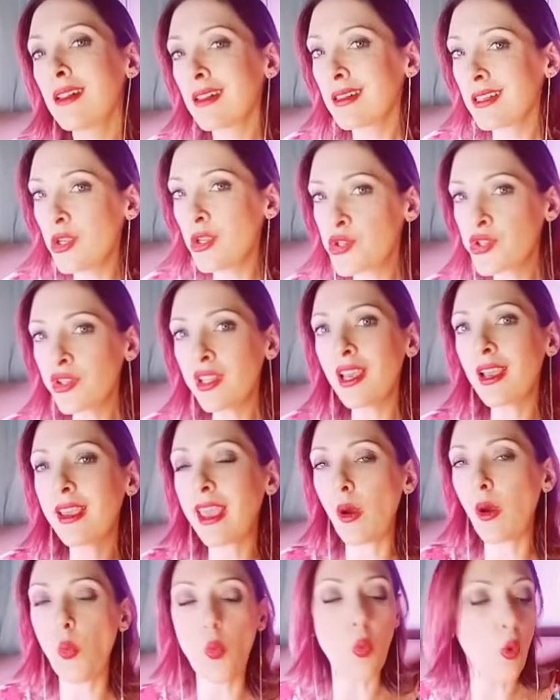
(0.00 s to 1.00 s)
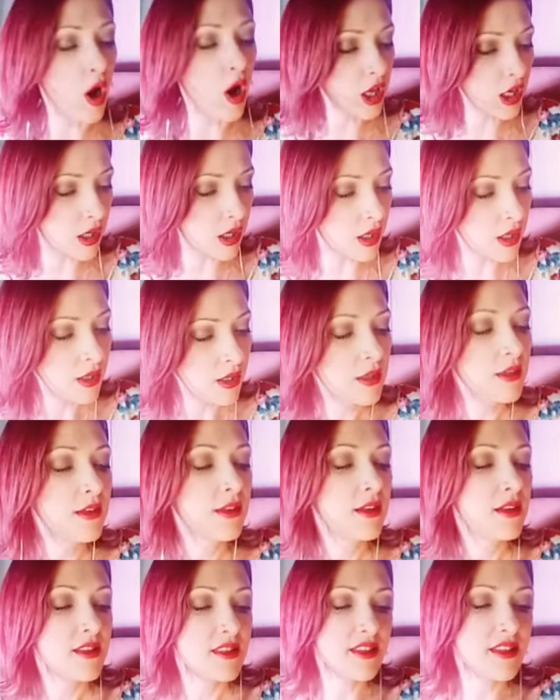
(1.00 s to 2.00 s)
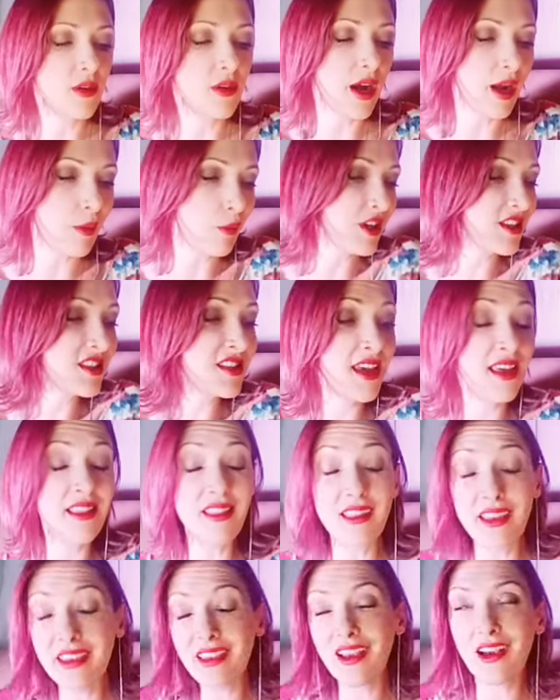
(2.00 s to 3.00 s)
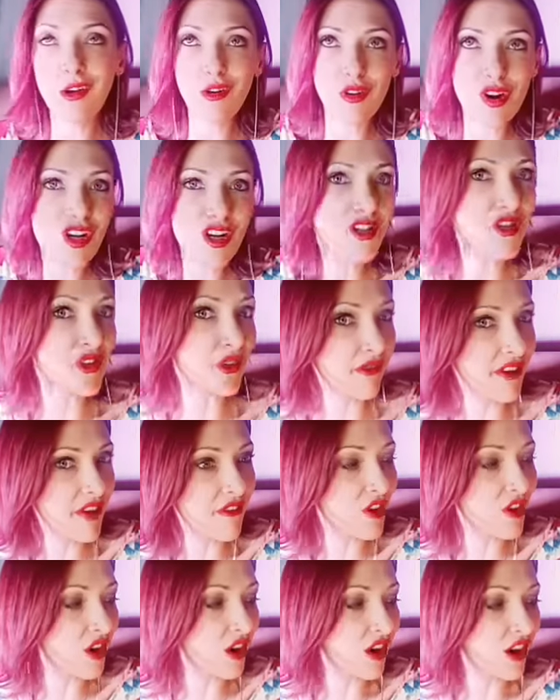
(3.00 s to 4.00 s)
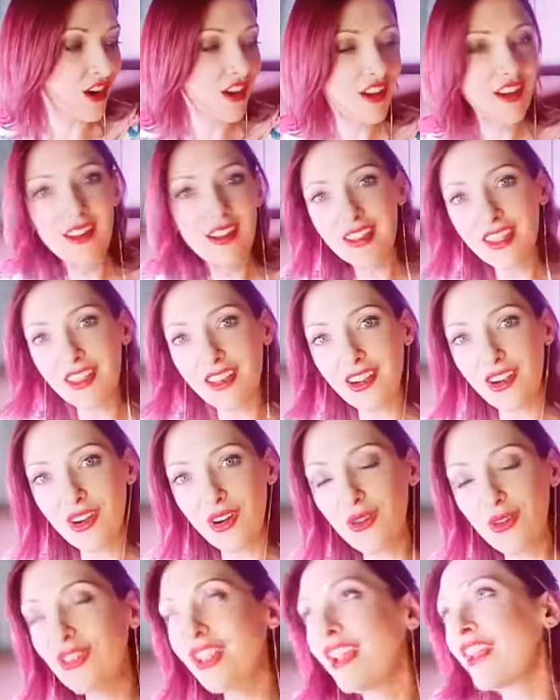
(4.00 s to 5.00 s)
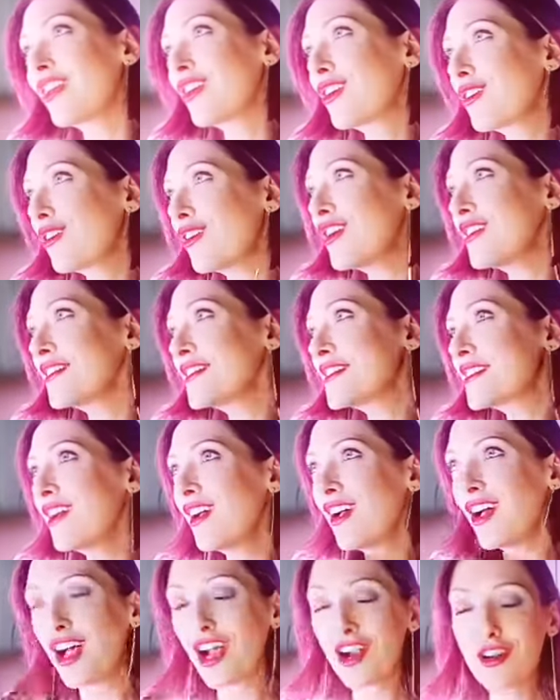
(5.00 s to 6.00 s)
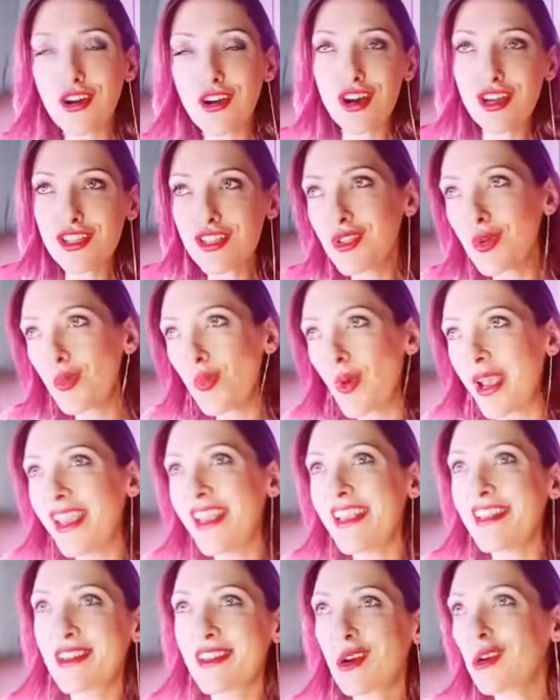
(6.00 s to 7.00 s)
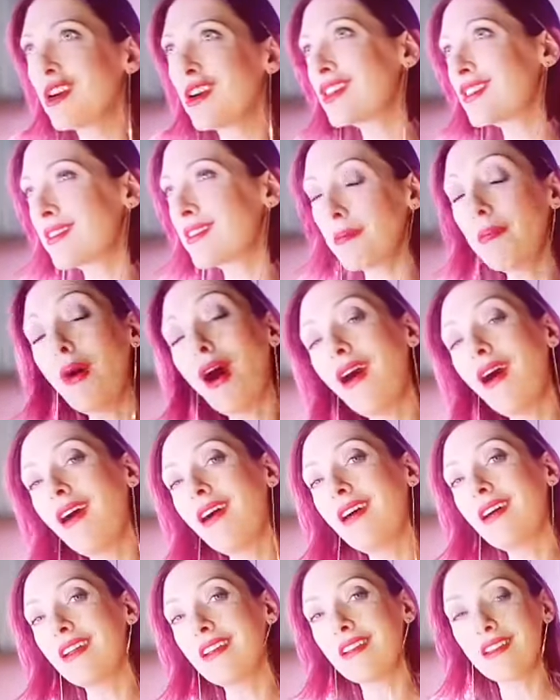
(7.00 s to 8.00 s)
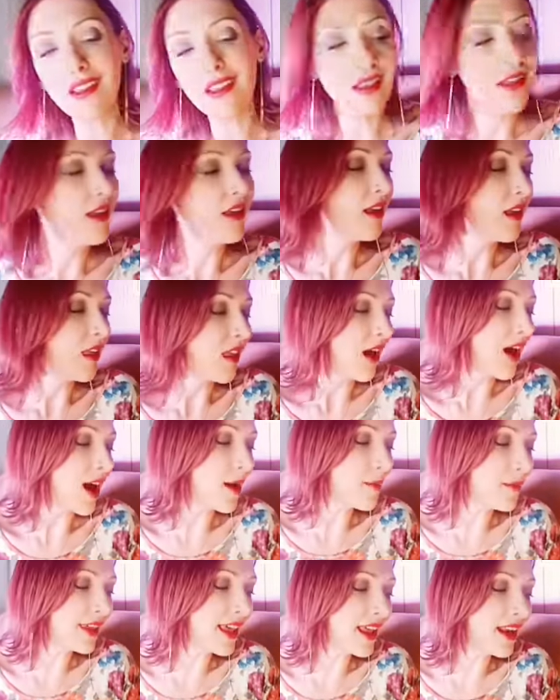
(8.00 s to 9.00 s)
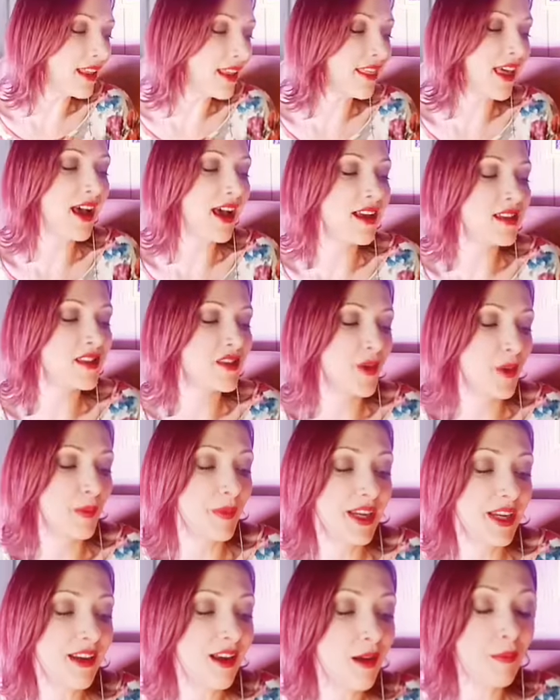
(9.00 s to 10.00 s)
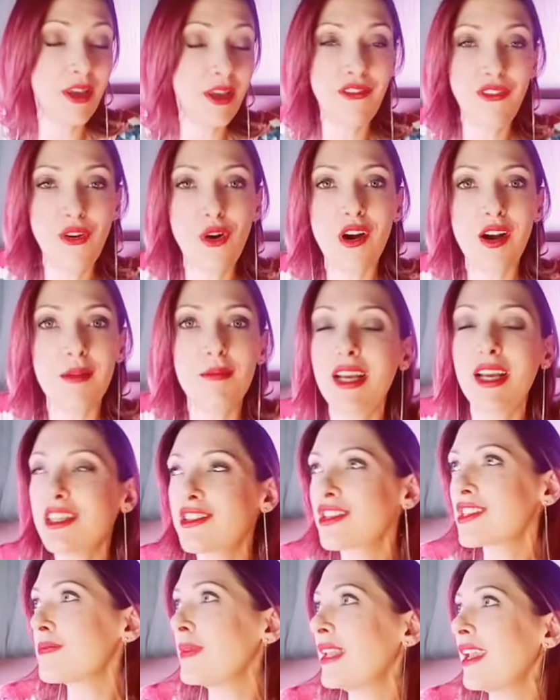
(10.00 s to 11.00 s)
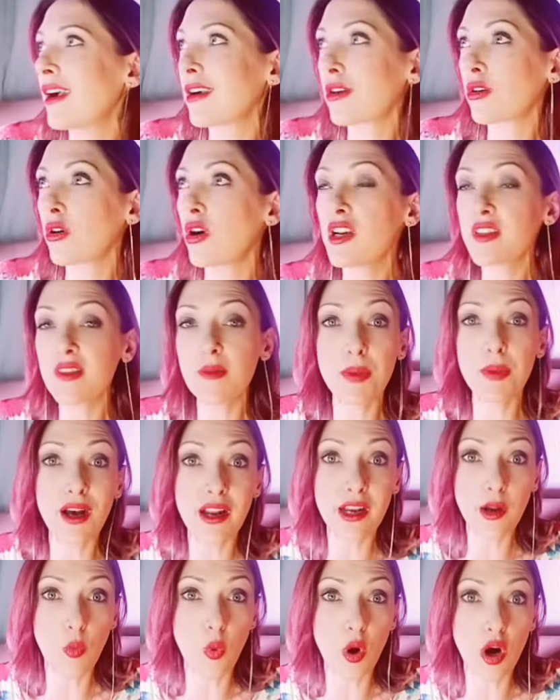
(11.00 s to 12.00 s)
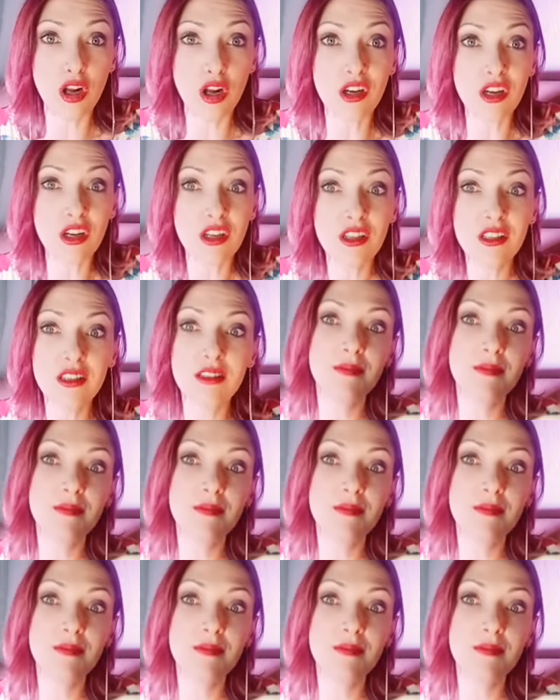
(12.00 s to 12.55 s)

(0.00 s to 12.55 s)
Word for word: Usually I get water. So I want to say like across the river, you know, like across, across the ways, across the pond. I'm getting that. So it might not be far. It might just be across a body of water.